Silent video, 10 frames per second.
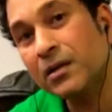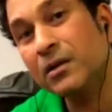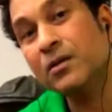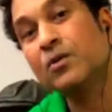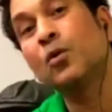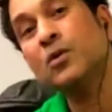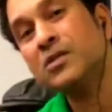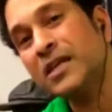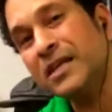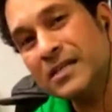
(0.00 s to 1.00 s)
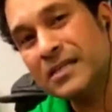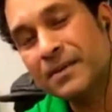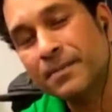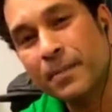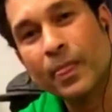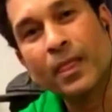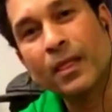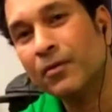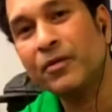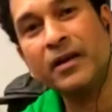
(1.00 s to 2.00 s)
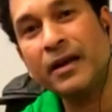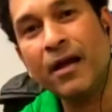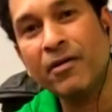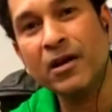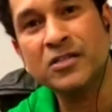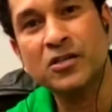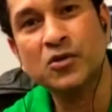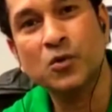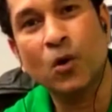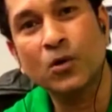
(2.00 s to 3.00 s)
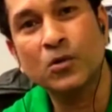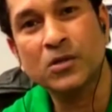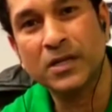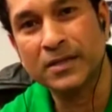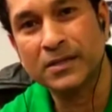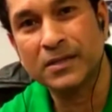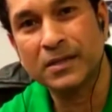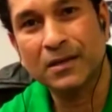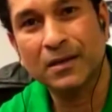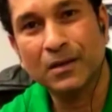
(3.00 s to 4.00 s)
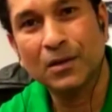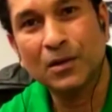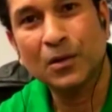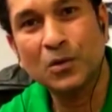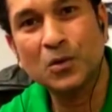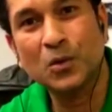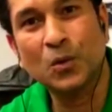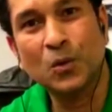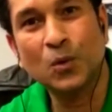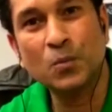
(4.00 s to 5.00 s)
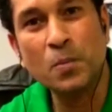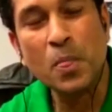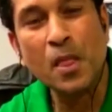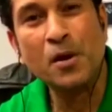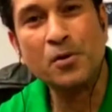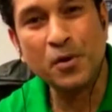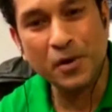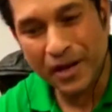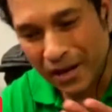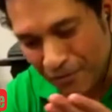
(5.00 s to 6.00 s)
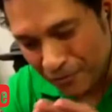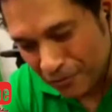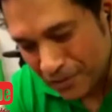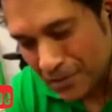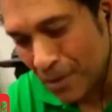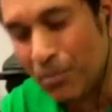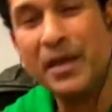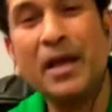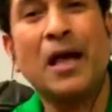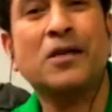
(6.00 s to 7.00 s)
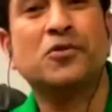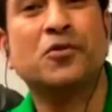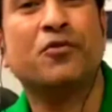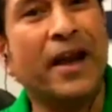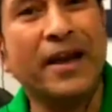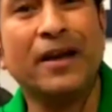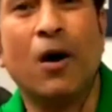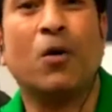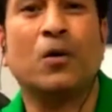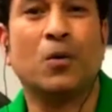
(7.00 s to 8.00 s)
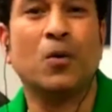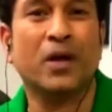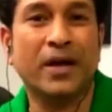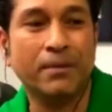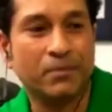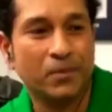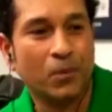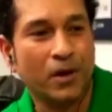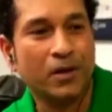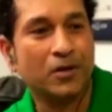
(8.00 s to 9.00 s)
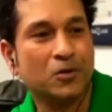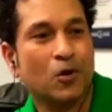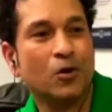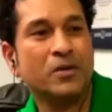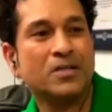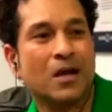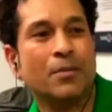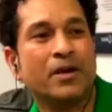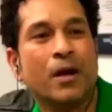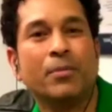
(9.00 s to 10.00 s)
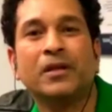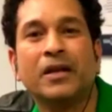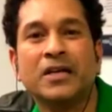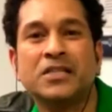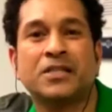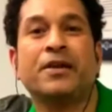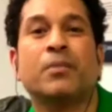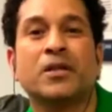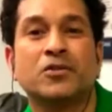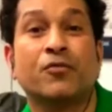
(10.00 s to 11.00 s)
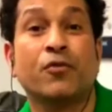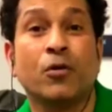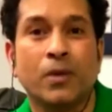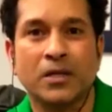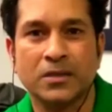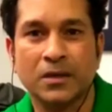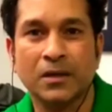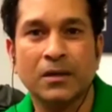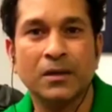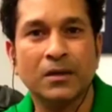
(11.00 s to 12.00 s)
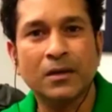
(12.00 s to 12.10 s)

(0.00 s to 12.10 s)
But those days, we didn't have access to all those things. So today, if somebody has to find out, okay, what are the tournaments coming up in the next 3 months or 4 months?